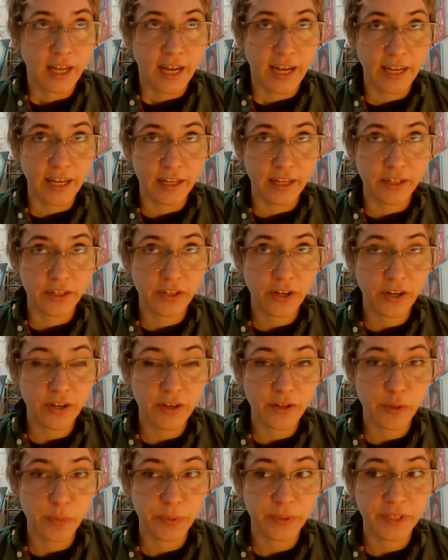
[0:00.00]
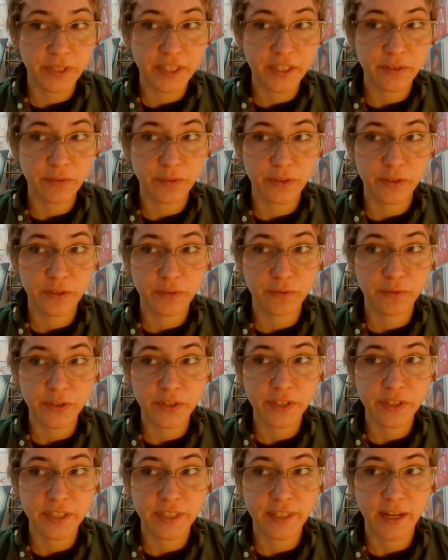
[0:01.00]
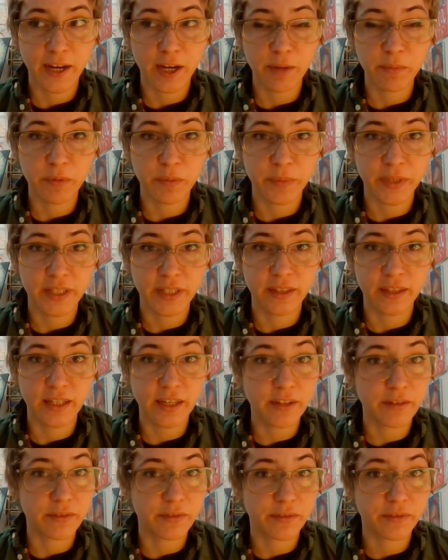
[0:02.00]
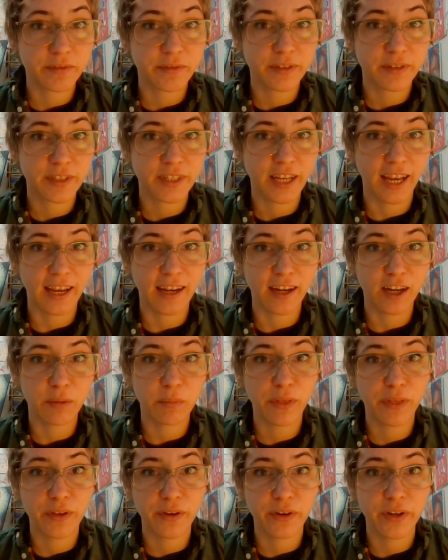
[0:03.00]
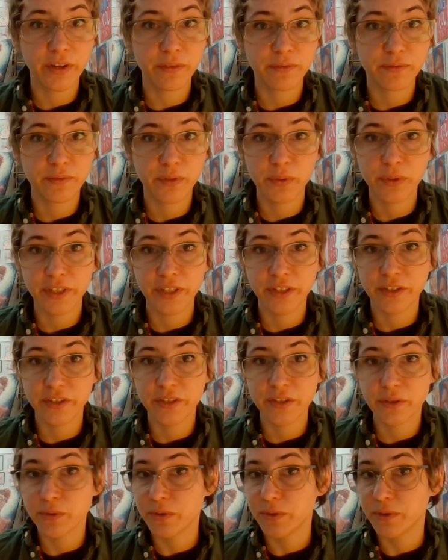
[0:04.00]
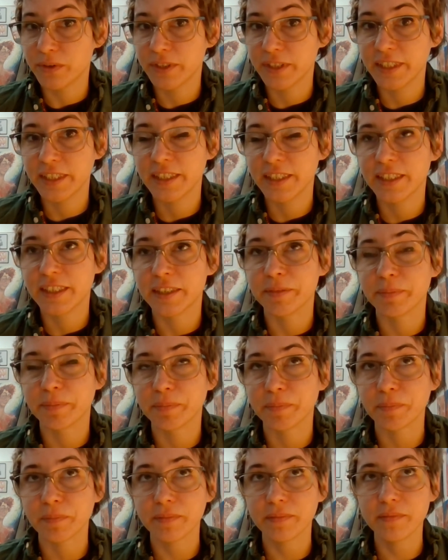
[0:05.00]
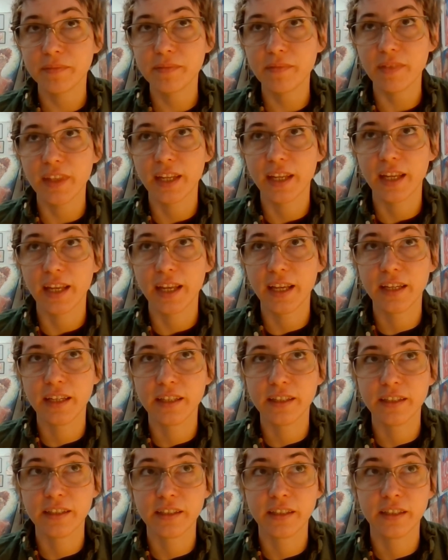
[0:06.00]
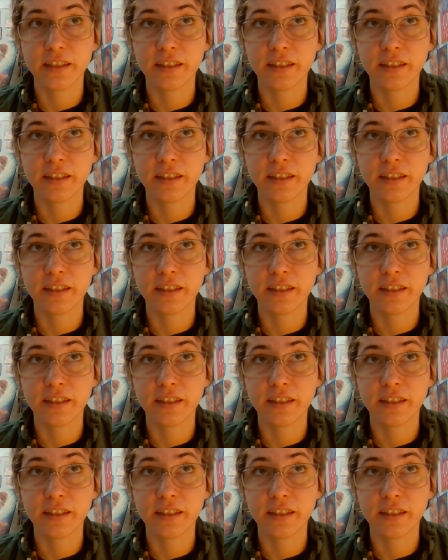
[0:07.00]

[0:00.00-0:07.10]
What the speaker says: I had to call the police for the first time in my life, and I'm 34 years old, and,